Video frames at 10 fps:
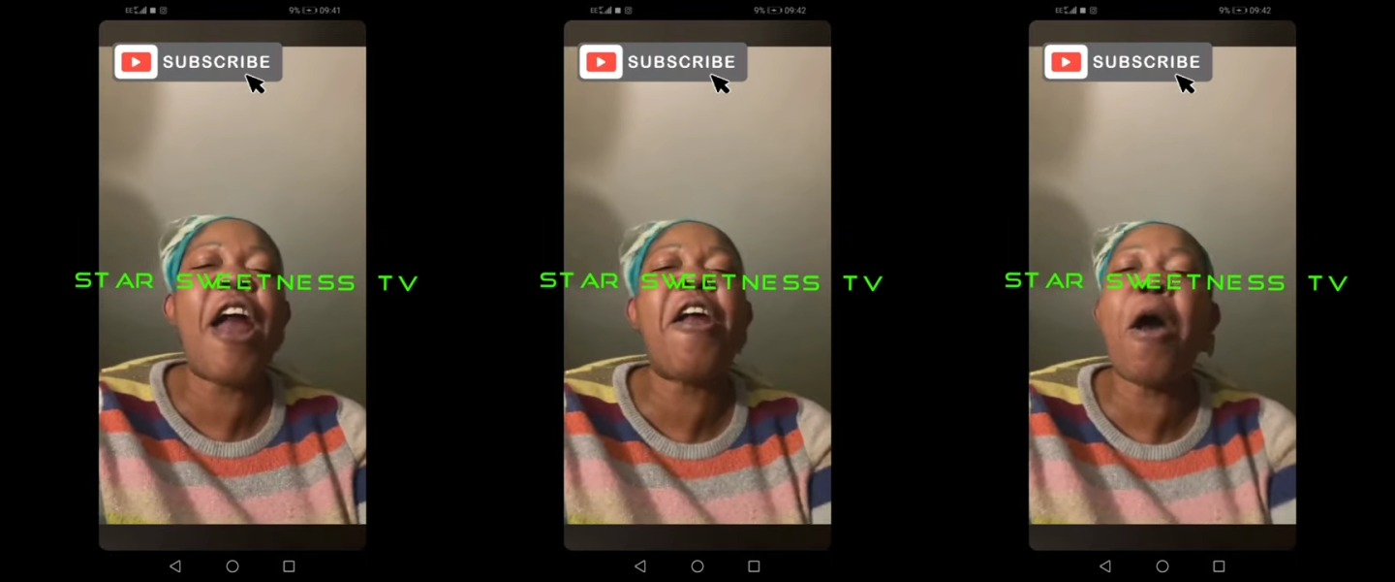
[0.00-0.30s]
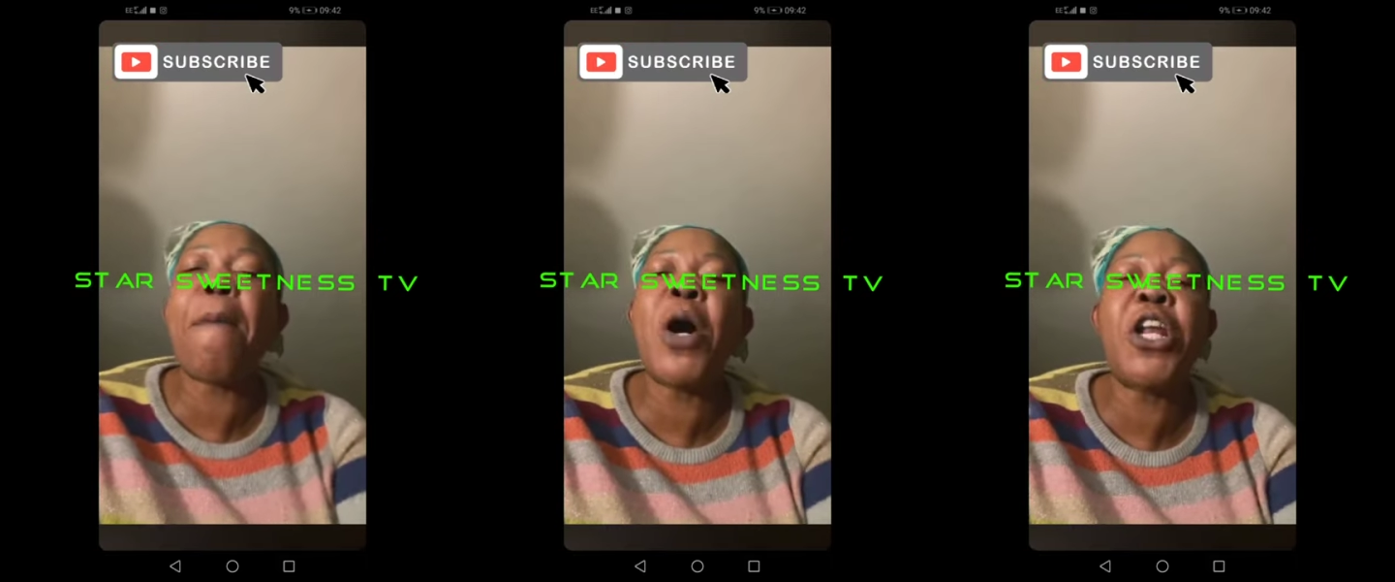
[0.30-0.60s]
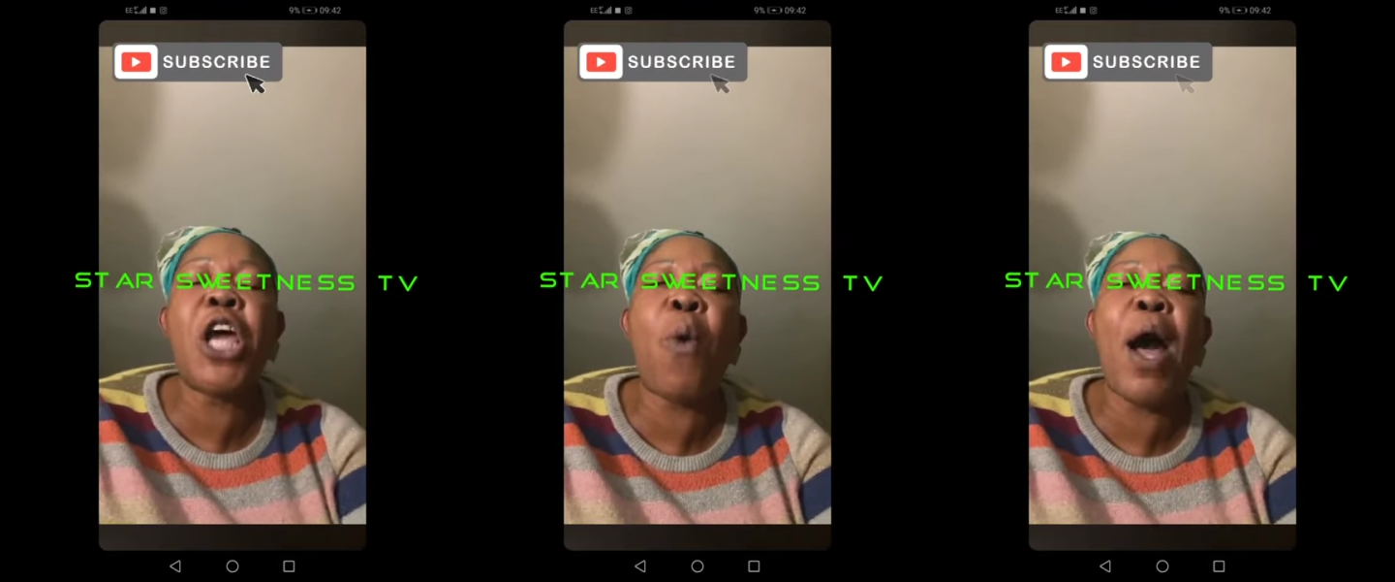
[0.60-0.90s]
I don't know
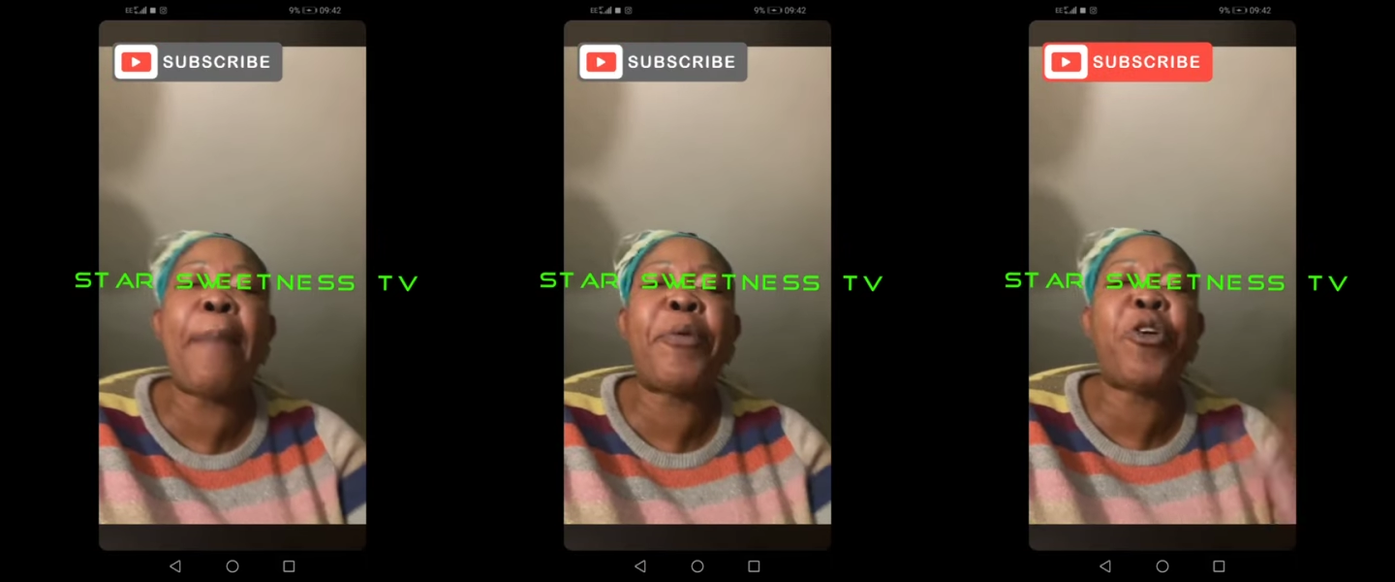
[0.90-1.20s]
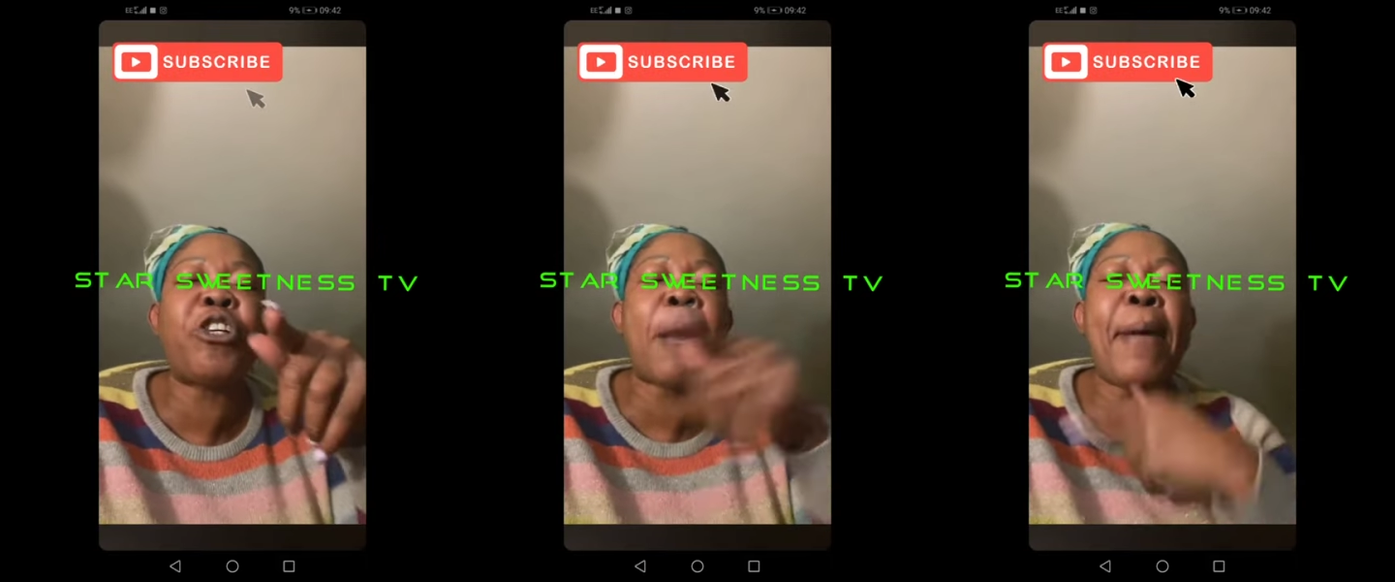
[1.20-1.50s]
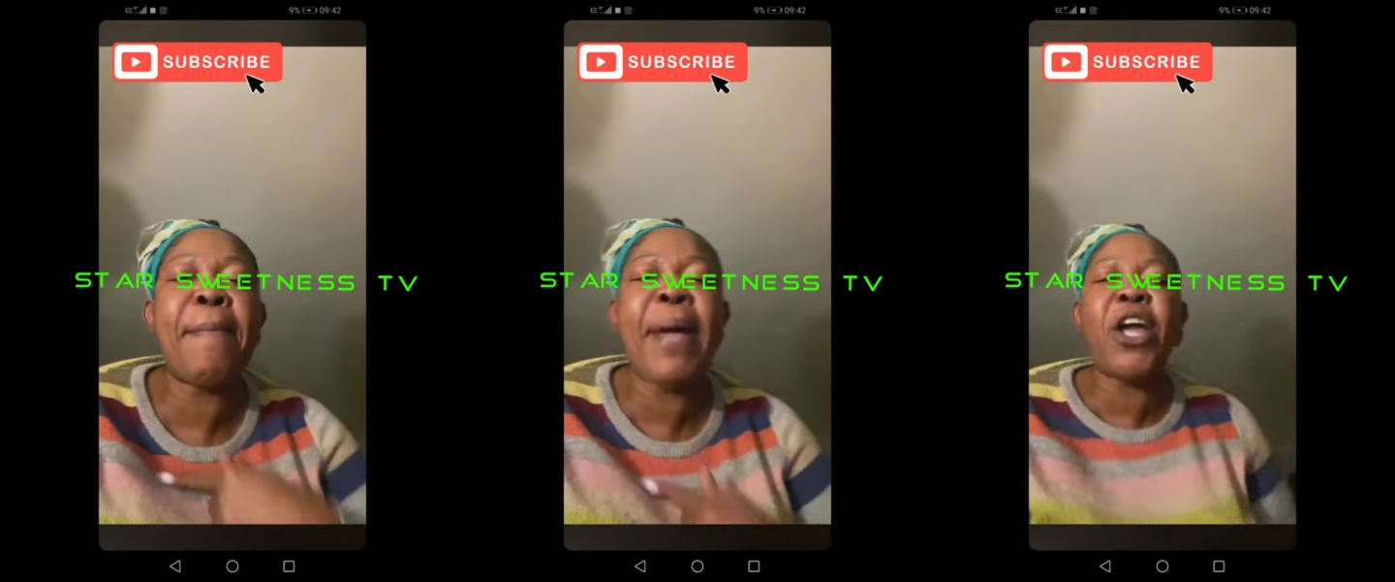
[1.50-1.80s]
money you want.
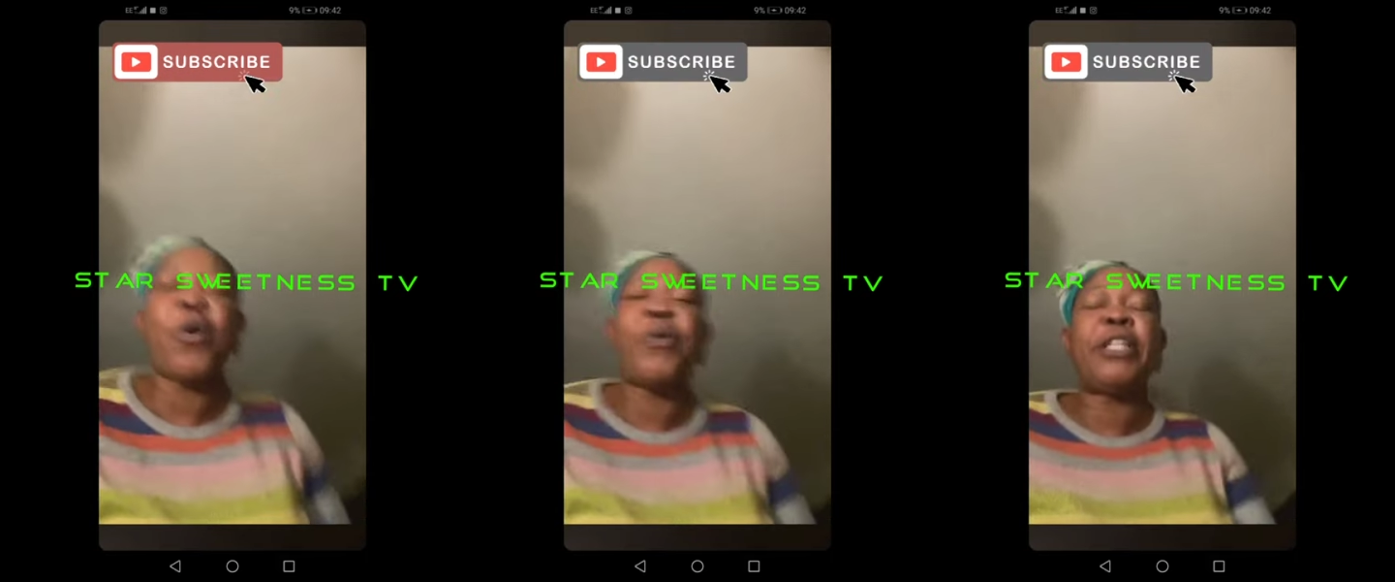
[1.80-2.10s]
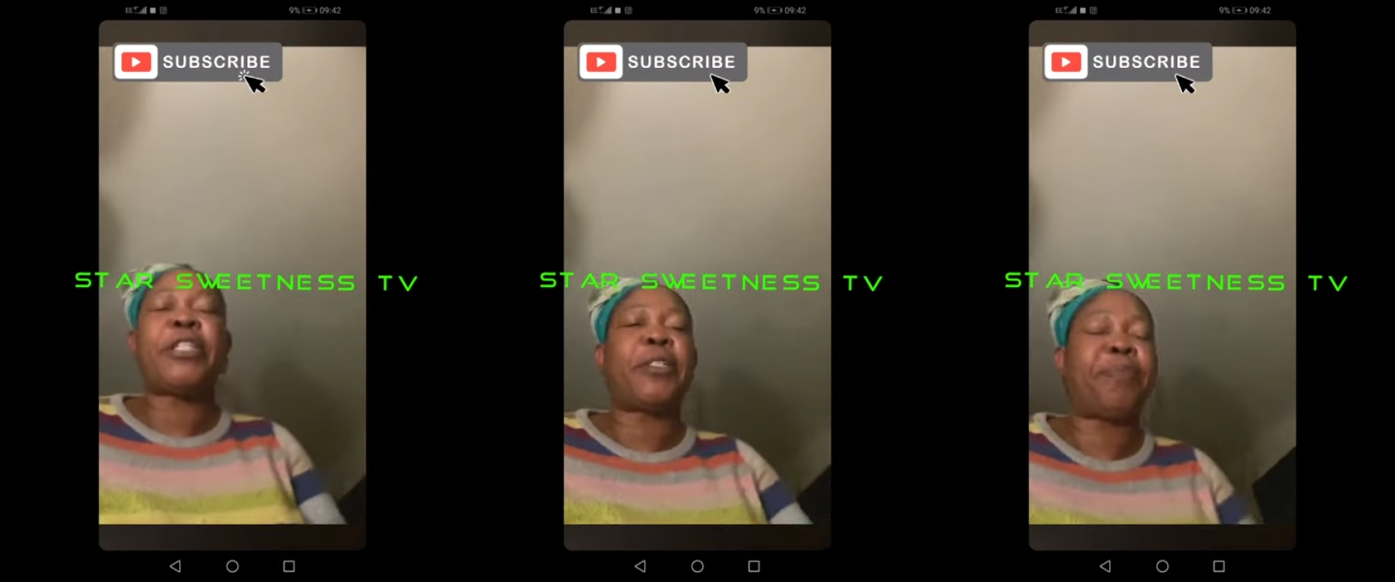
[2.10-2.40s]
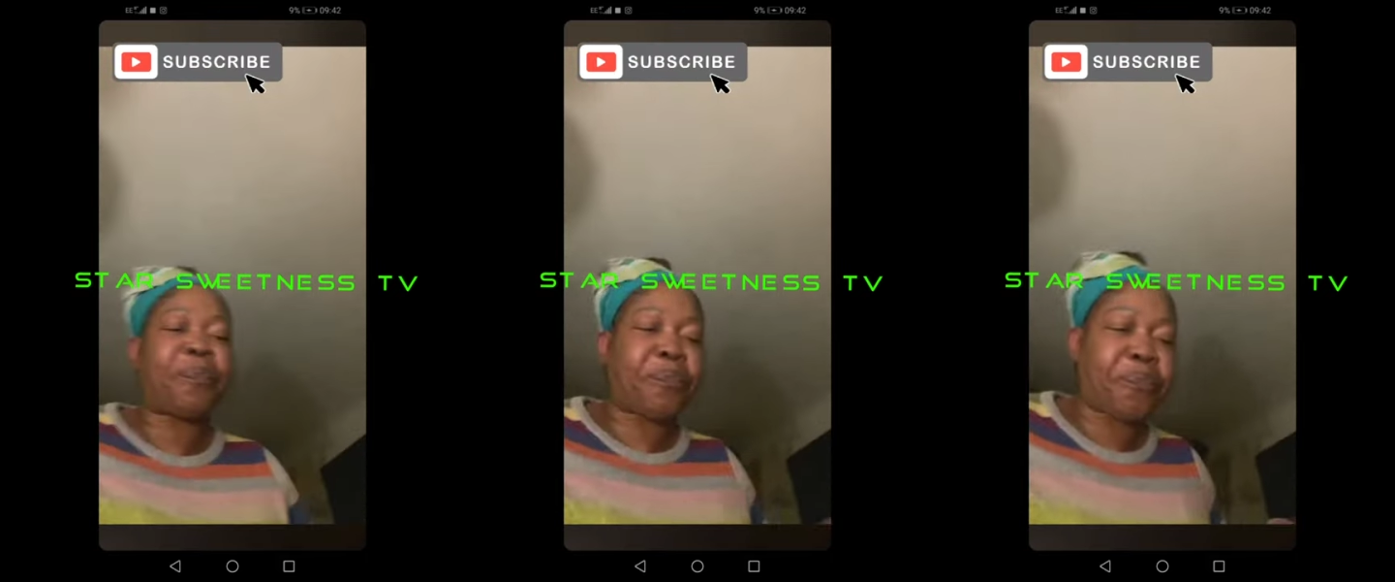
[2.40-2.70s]
Trisha, make me your
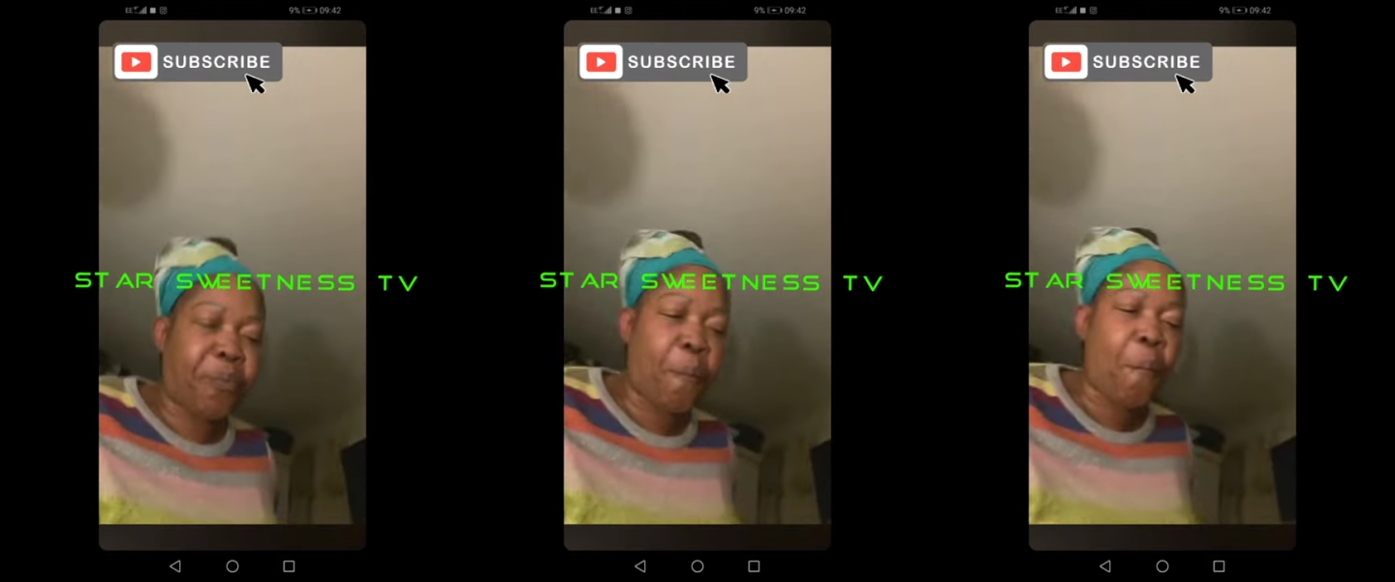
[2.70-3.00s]
reason.